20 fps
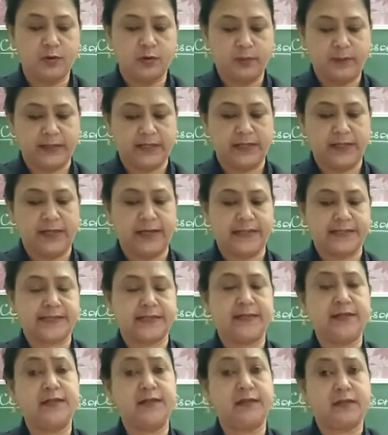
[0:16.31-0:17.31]
with the
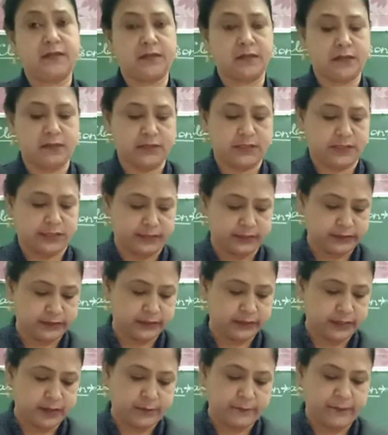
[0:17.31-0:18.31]
lesson 13,
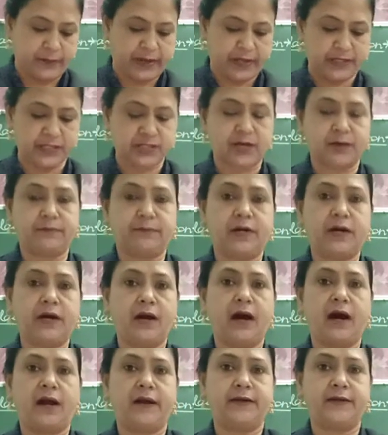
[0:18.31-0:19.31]
page number
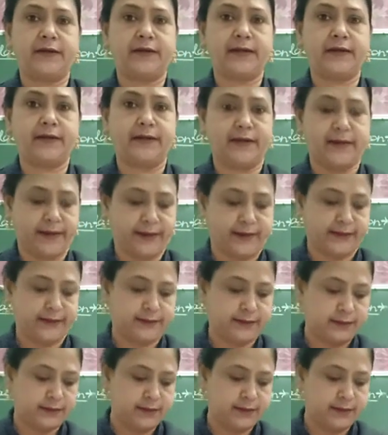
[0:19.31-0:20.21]
109.